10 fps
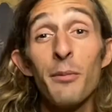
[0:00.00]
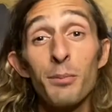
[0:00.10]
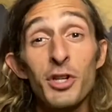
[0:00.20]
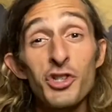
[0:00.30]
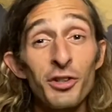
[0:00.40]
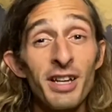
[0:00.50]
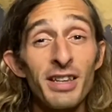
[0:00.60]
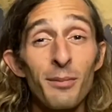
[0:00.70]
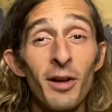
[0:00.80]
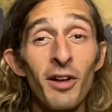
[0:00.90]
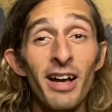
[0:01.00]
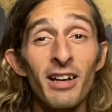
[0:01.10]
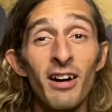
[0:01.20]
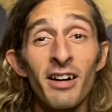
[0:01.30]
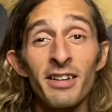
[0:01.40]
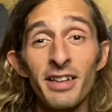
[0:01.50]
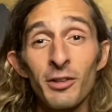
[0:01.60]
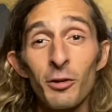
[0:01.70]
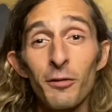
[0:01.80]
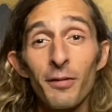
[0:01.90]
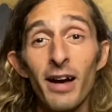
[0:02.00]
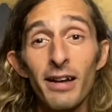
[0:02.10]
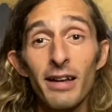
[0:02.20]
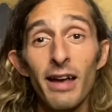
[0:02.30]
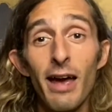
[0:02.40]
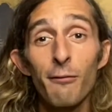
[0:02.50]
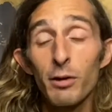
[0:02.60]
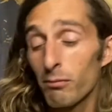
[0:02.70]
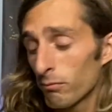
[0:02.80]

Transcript: Be sure to hit the bell icon to get notified every...